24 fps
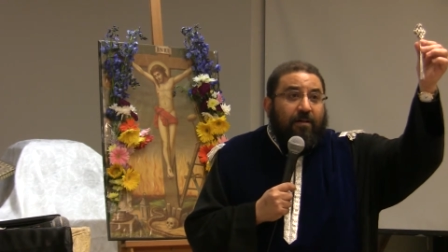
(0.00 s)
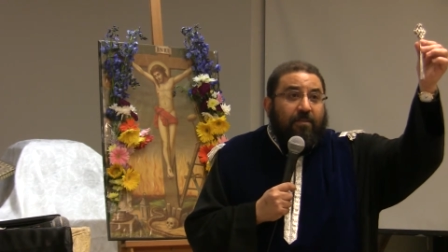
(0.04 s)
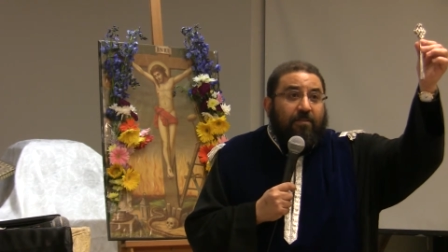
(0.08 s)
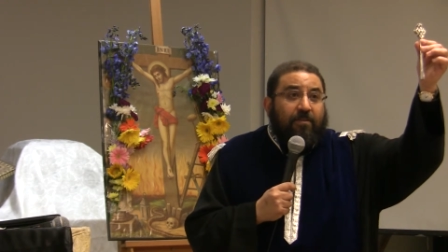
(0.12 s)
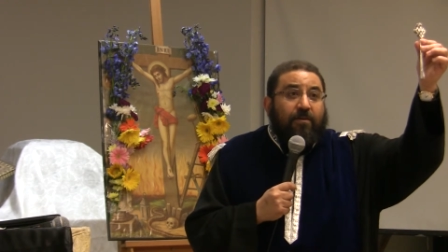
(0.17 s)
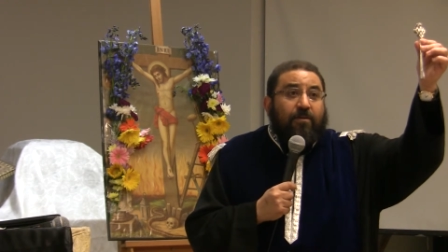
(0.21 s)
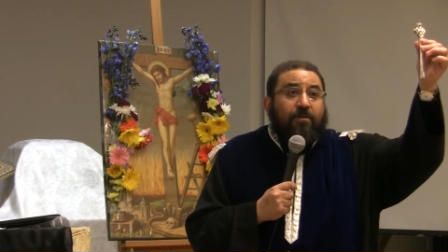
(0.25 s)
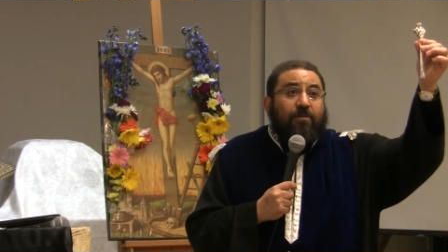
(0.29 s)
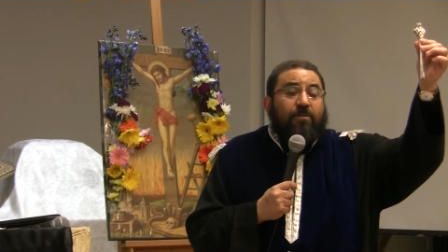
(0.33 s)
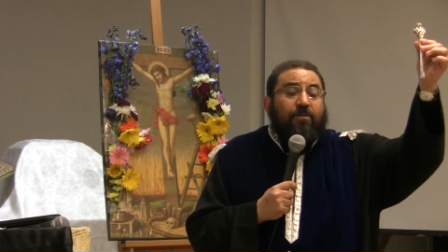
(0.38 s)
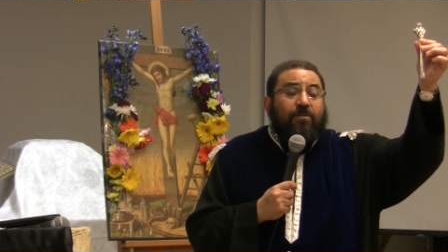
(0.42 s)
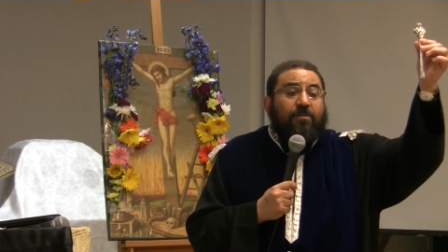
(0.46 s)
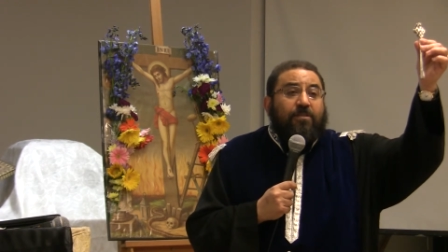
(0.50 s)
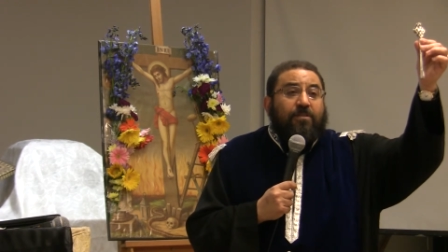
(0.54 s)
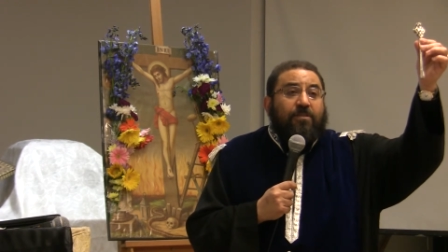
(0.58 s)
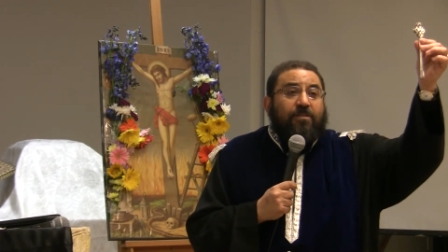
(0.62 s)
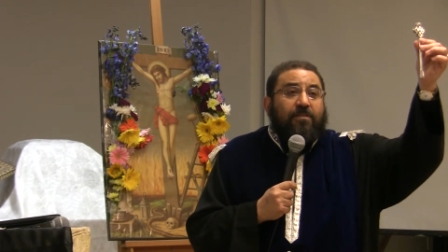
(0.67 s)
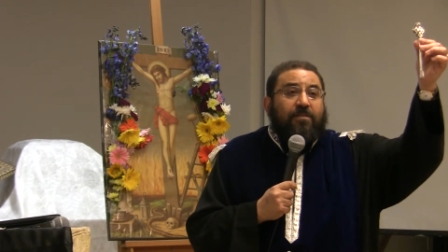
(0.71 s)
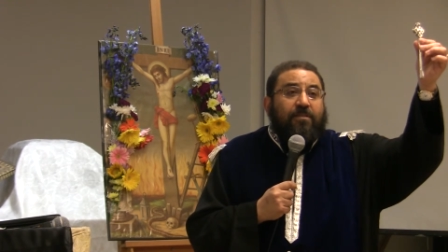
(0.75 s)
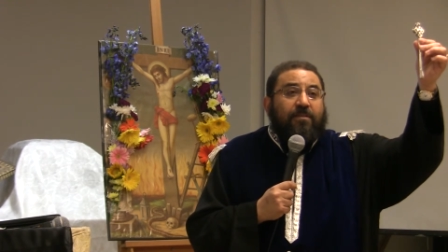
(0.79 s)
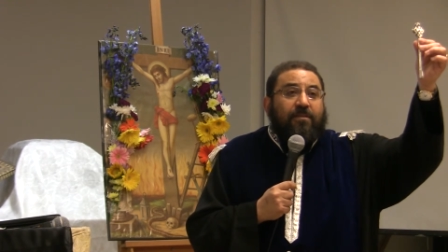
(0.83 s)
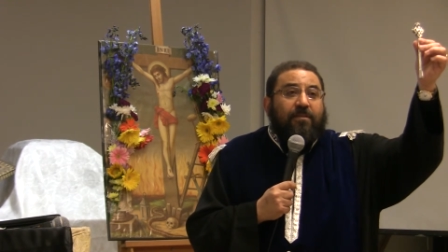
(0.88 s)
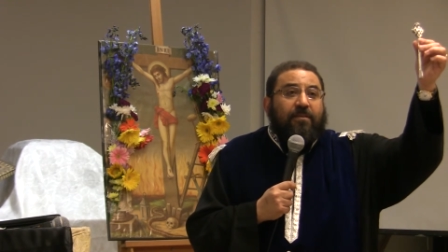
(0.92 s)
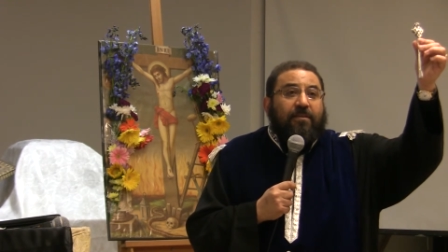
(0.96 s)
The
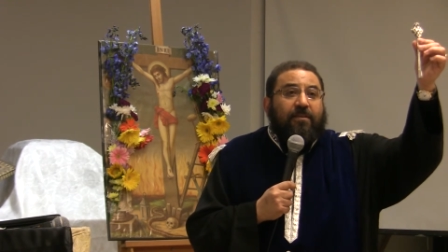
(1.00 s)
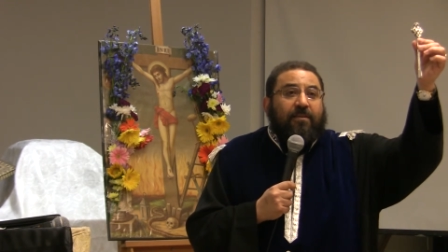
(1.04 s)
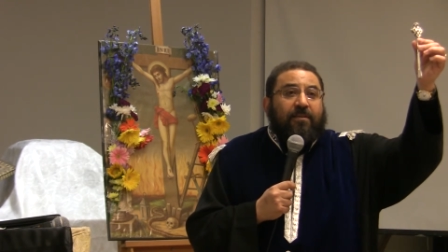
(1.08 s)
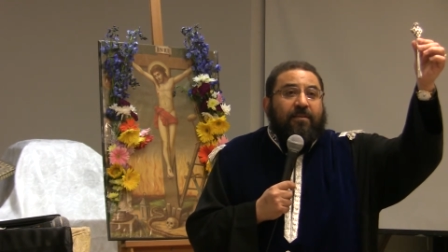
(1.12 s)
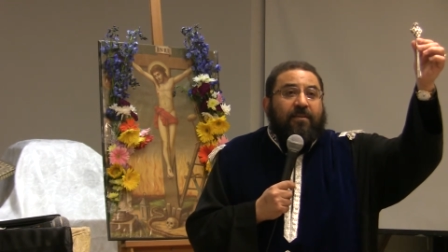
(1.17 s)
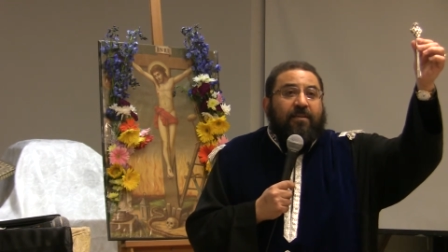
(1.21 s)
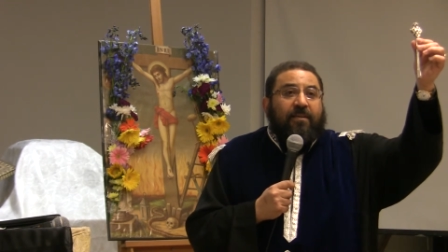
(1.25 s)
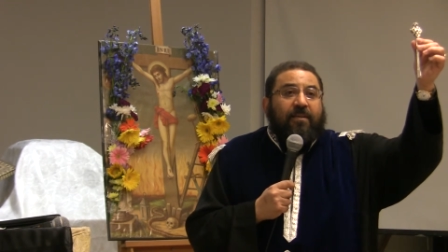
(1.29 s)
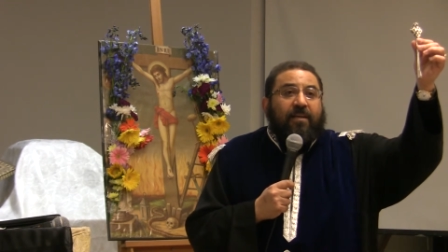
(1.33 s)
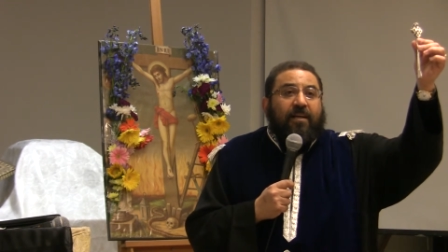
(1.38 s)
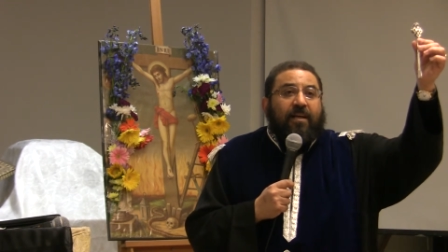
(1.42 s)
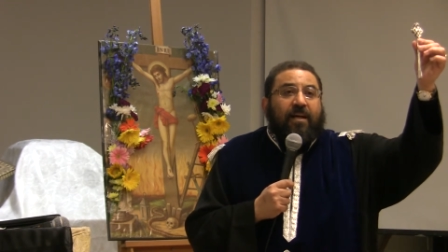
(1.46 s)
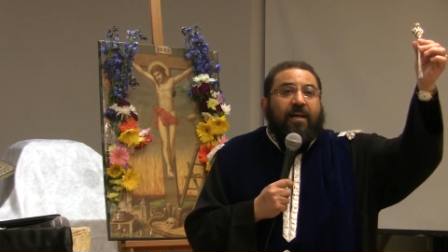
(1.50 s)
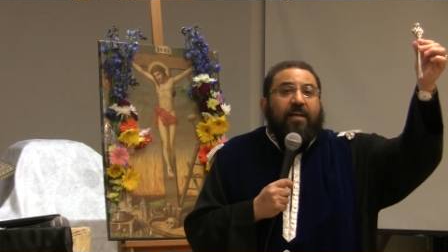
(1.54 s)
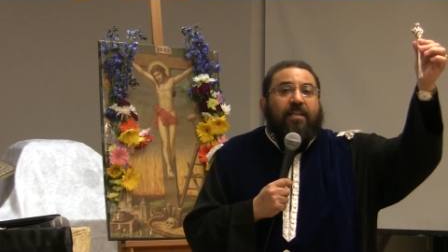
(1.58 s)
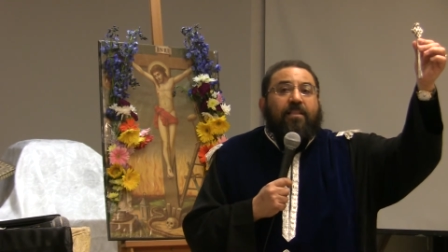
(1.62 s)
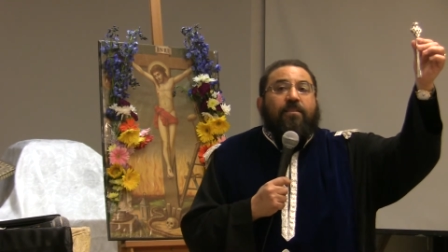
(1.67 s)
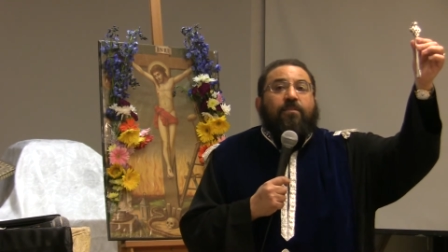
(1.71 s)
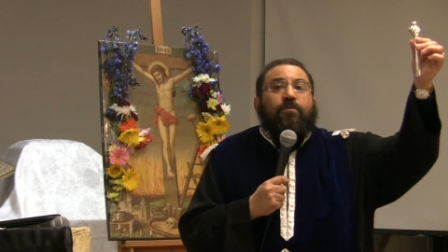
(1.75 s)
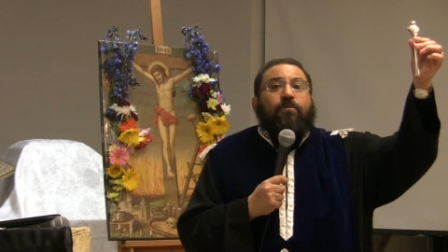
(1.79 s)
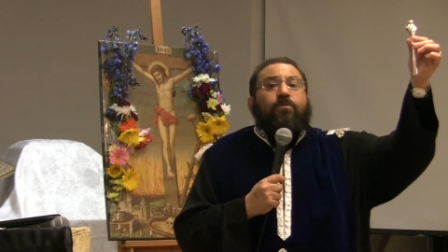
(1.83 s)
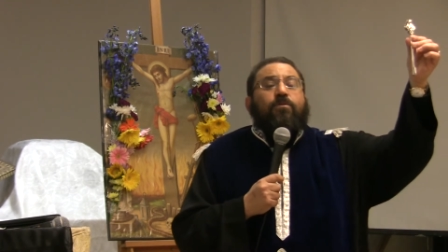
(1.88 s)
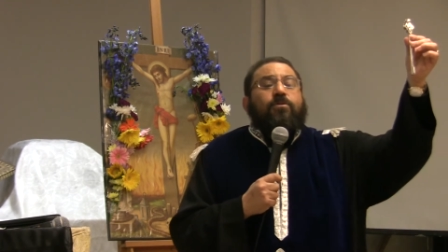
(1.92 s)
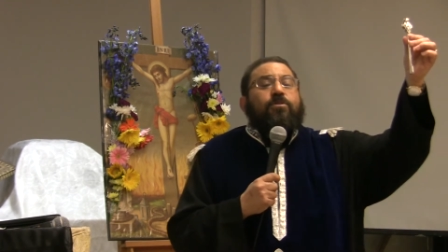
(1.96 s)
cross.
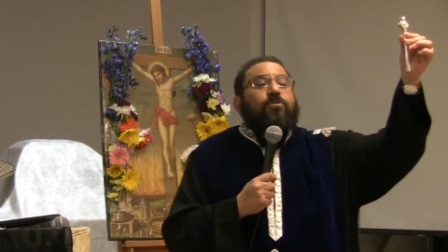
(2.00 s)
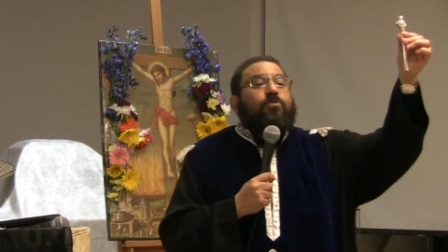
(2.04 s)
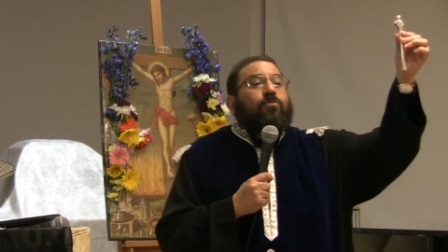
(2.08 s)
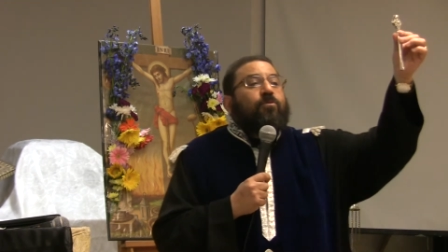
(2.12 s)
And those